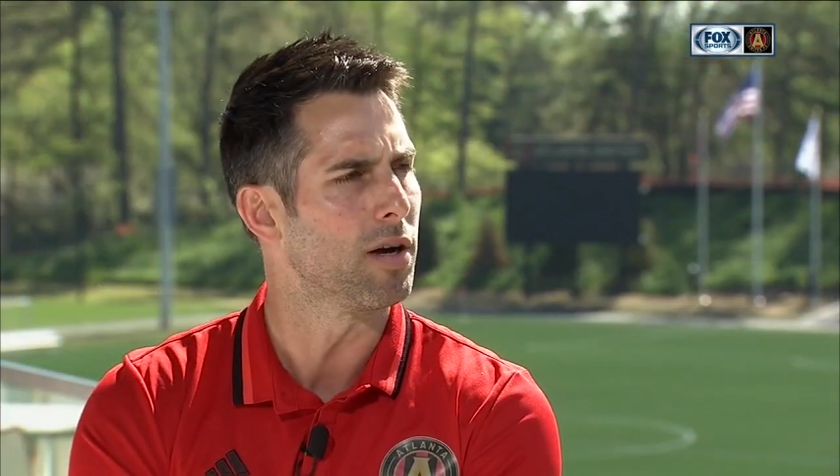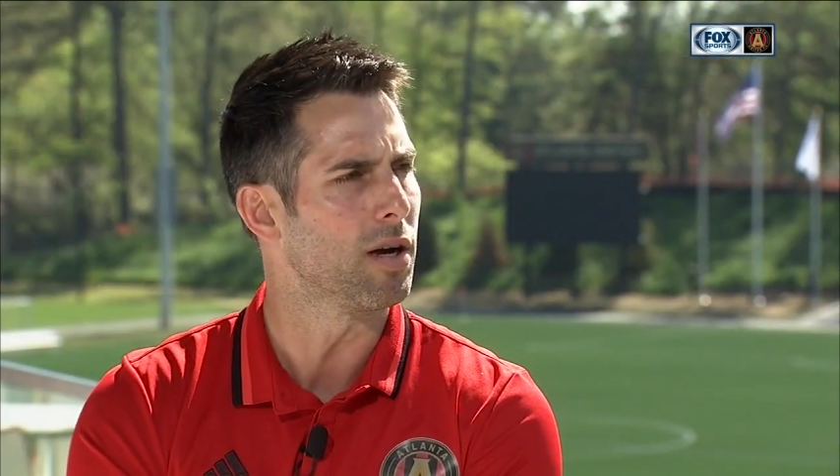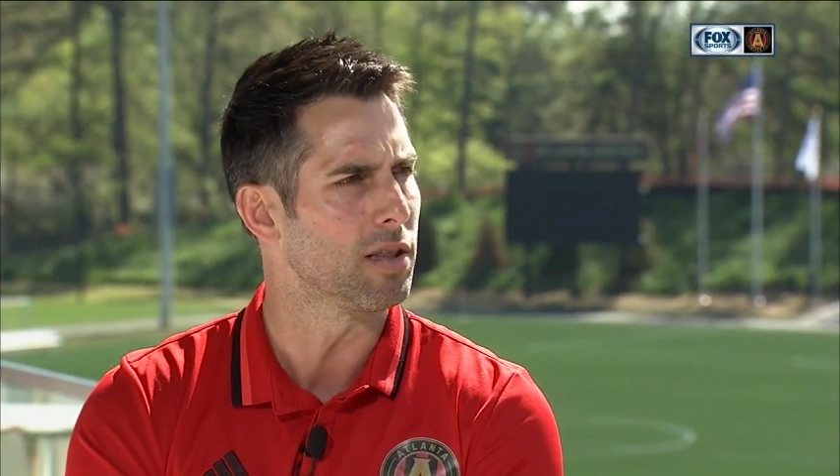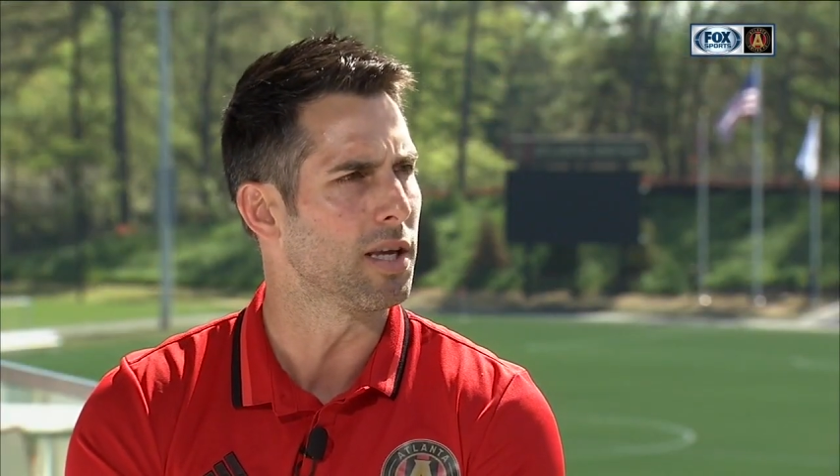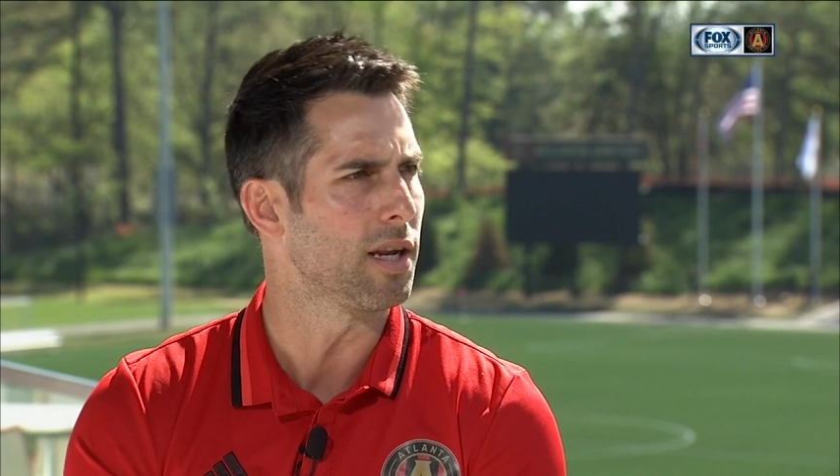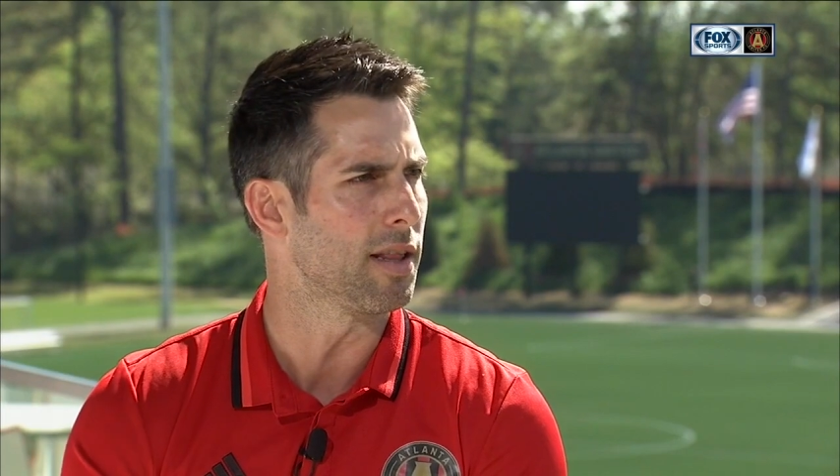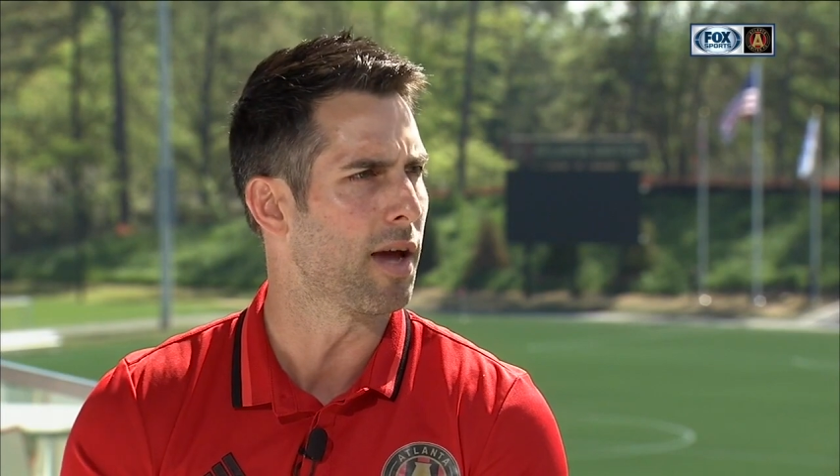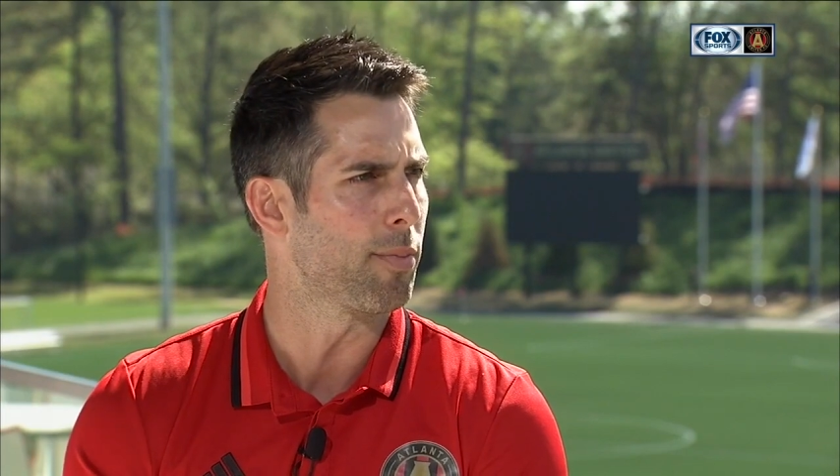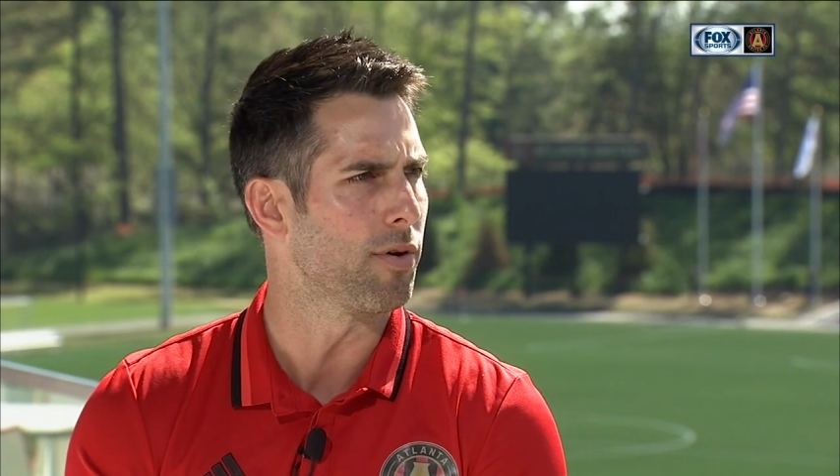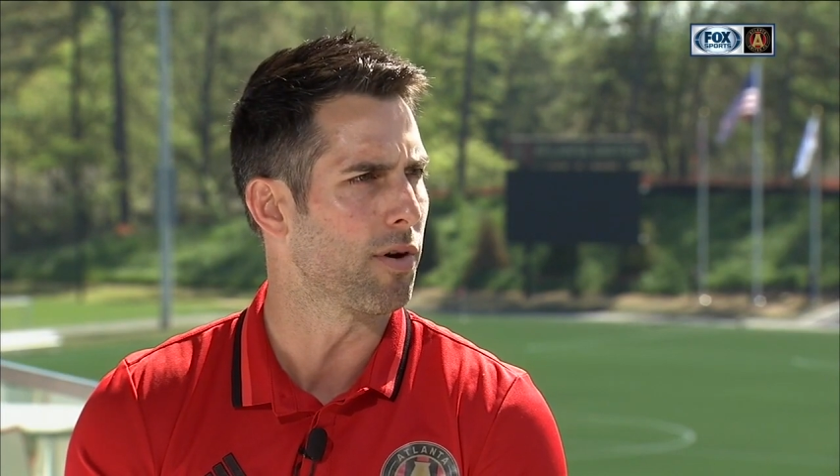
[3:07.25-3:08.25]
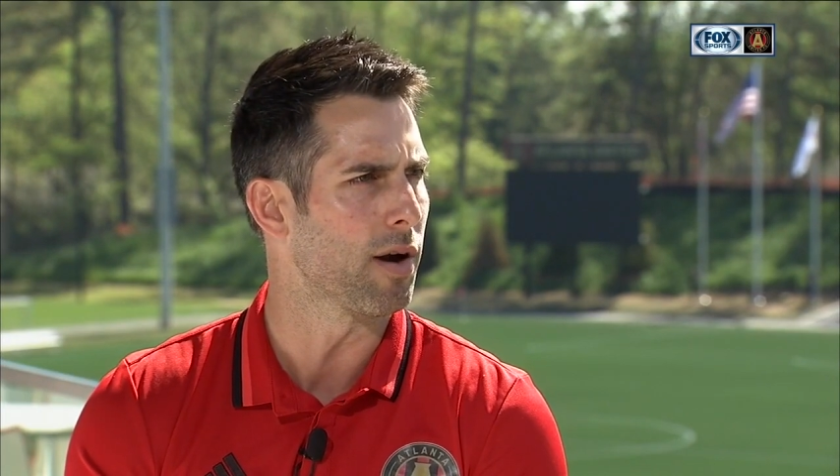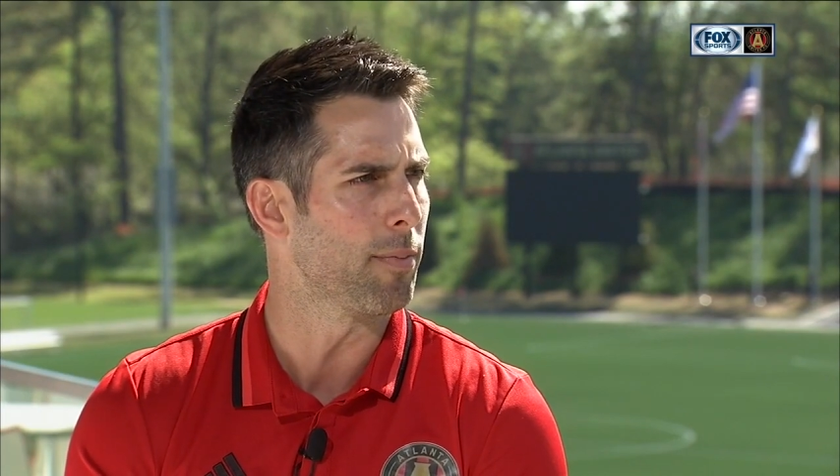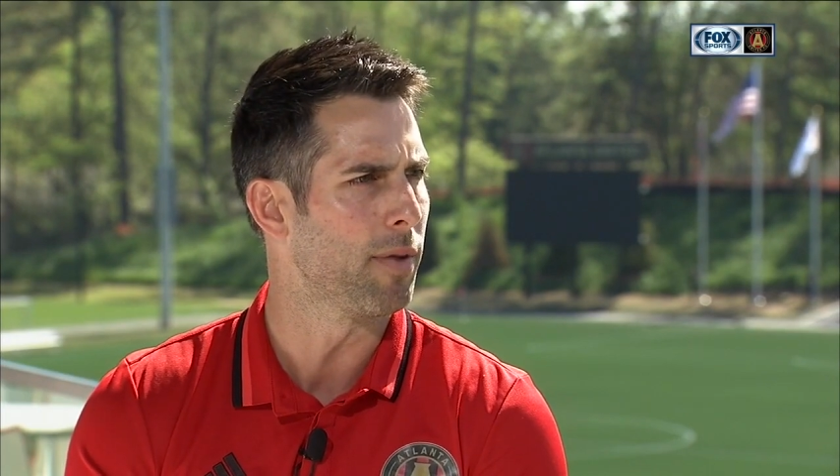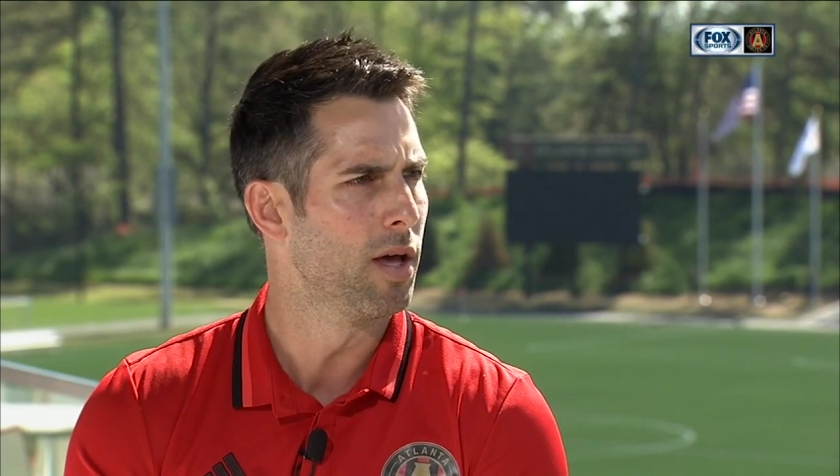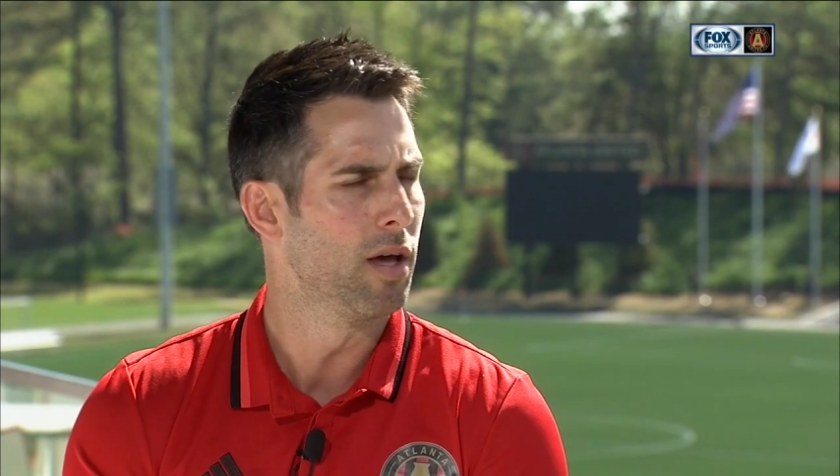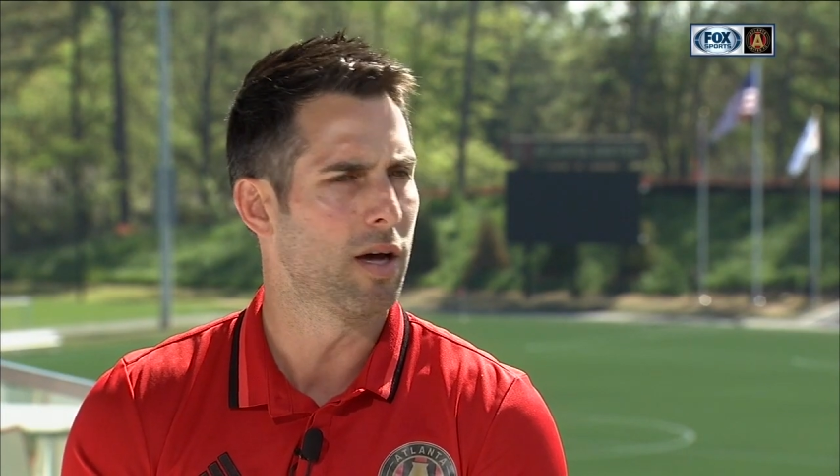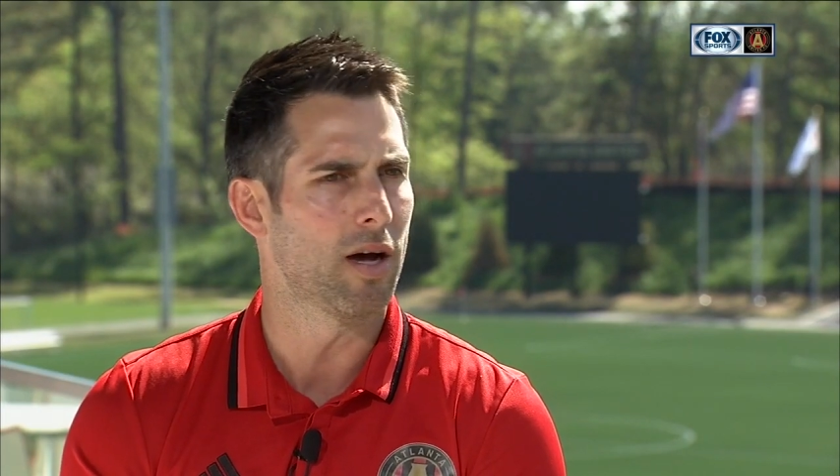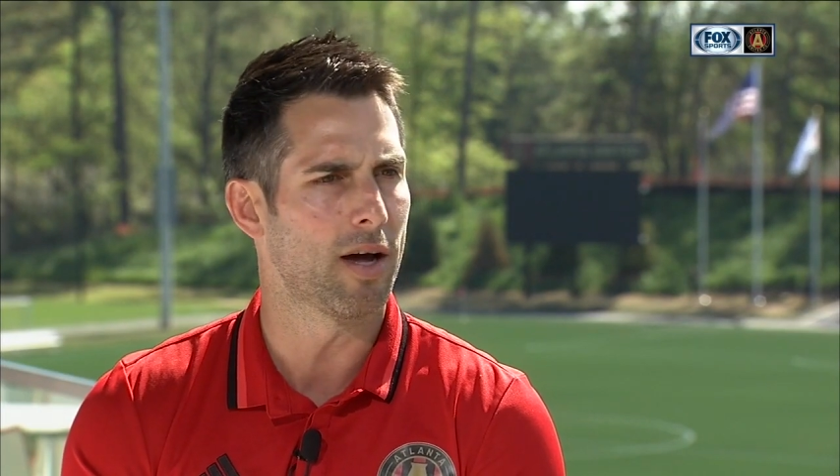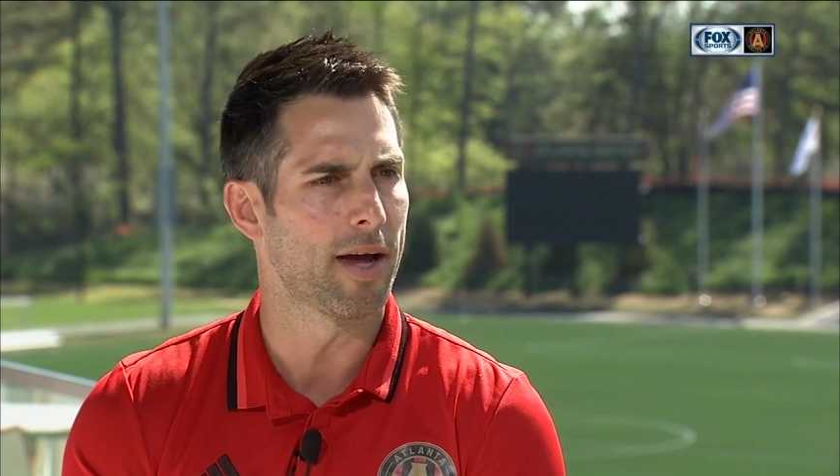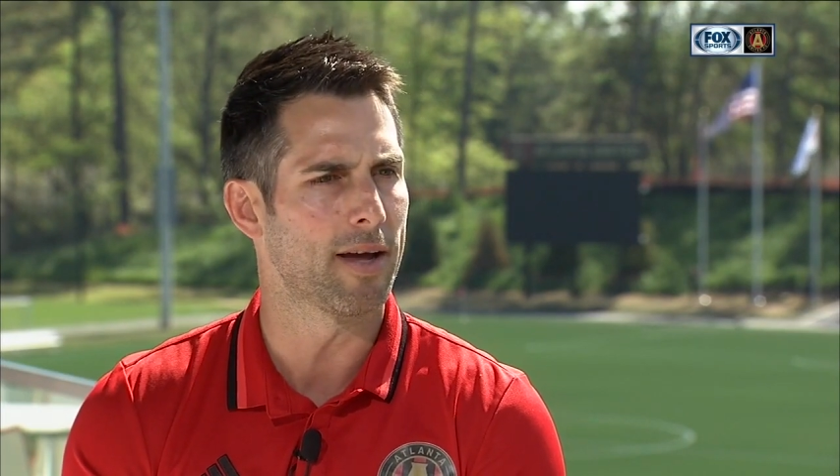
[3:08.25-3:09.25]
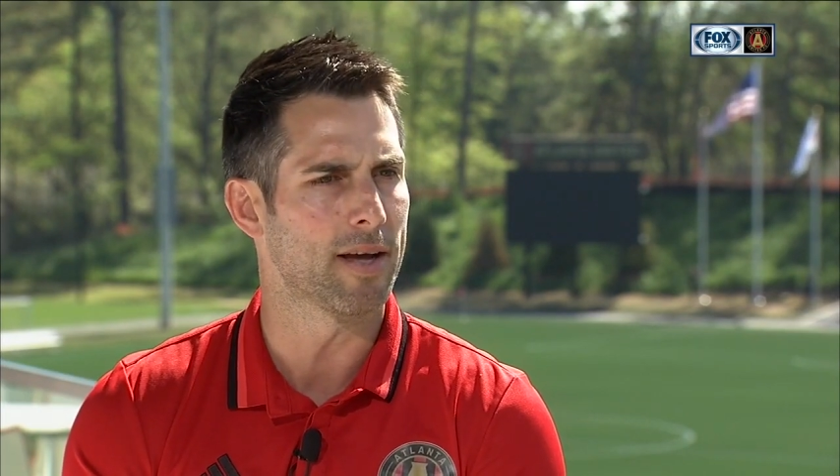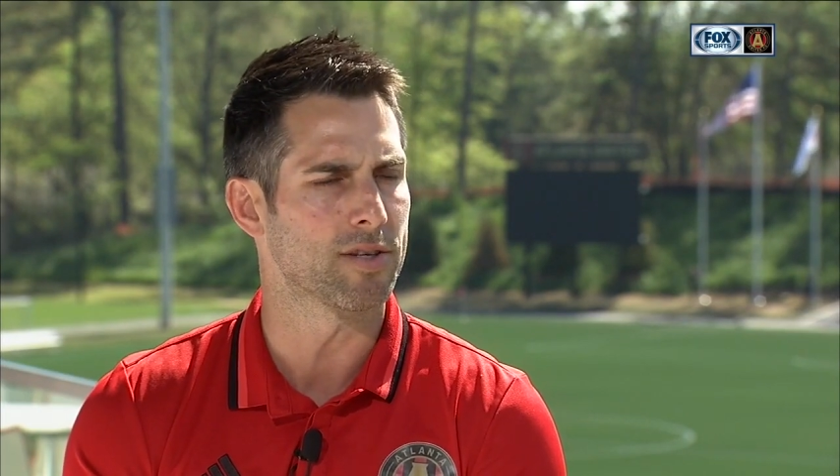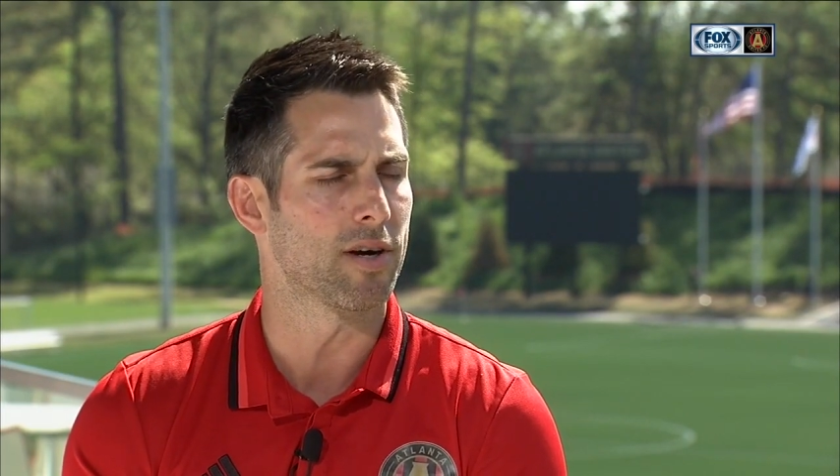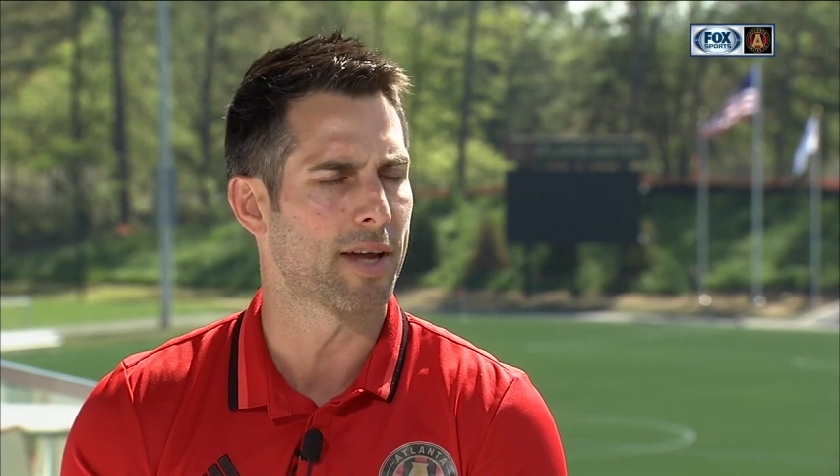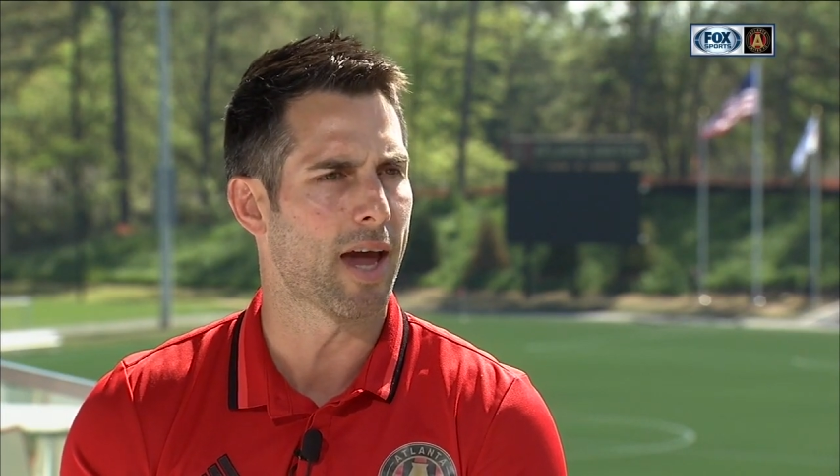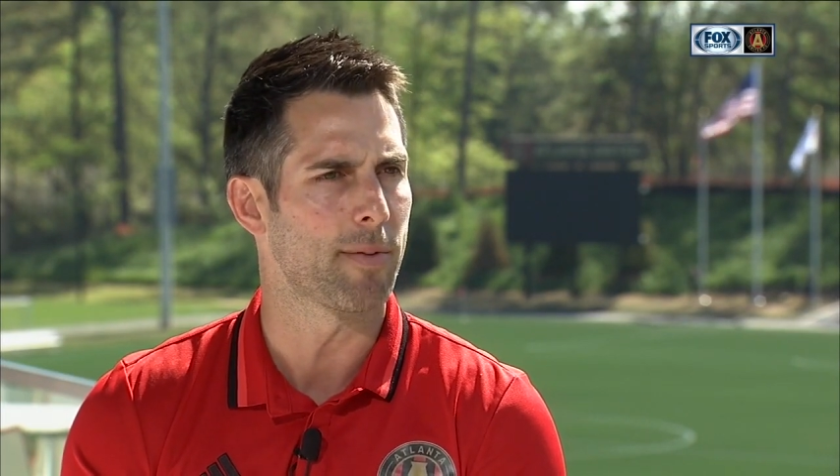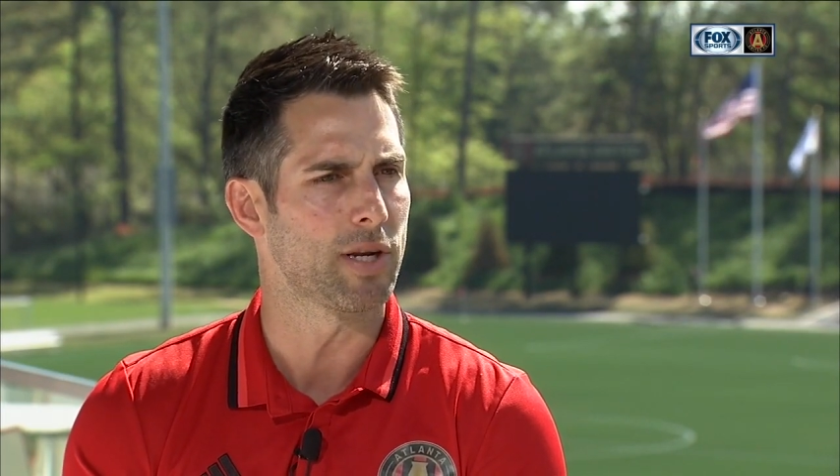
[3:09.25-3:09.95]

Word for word: uh, leading that program uh, as our academy